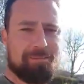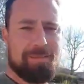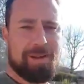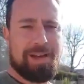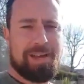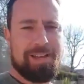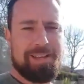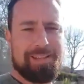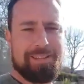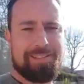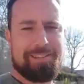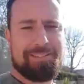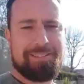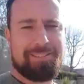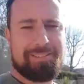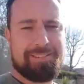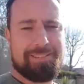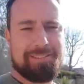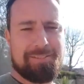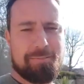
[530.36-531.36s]
mate,
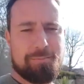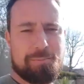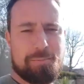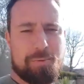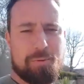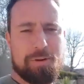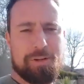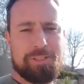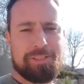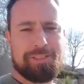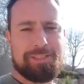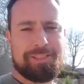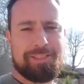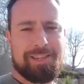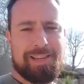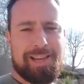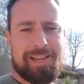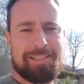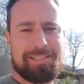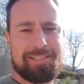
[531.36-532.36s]

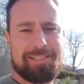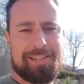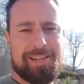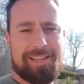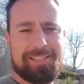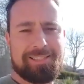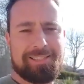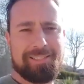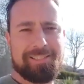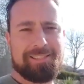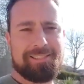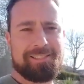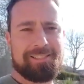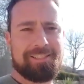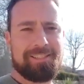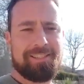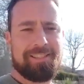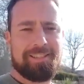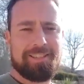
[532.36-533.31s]
boys, lads, lasses,